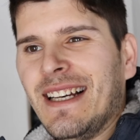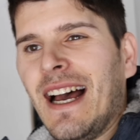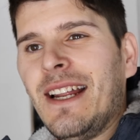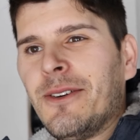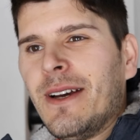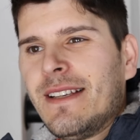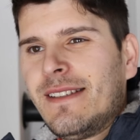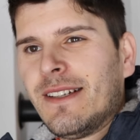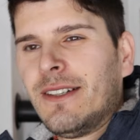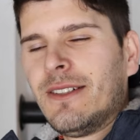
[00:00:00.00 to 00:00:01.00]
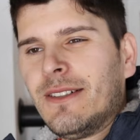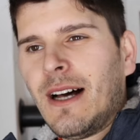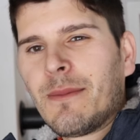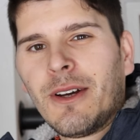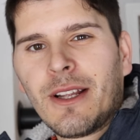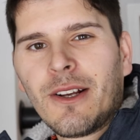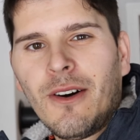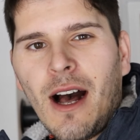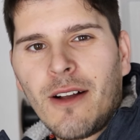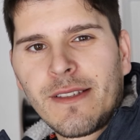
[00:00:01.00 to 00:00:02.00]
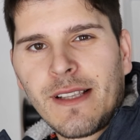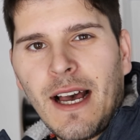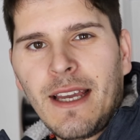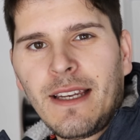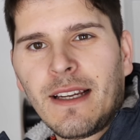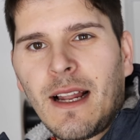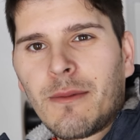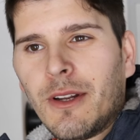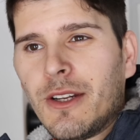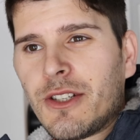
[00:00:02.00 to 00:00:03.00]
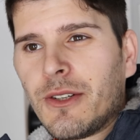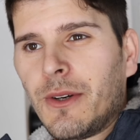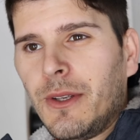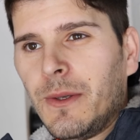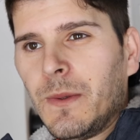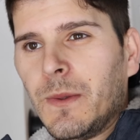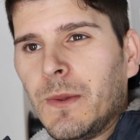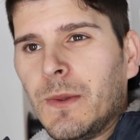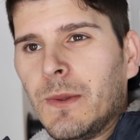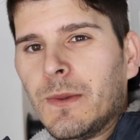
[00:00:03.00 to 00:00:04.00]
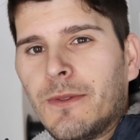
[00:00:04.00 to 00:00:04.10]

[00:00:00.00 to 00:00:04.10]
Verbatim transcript: anyway so I'm gonna go outside and I'm gonna show you